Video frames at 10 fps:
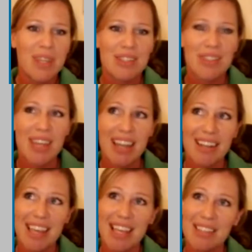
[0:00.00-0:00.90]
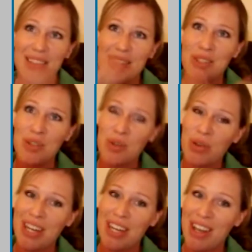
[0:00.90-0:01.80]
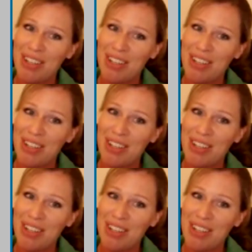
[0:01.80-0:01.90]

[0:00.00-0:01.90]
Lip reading: So that is the story in a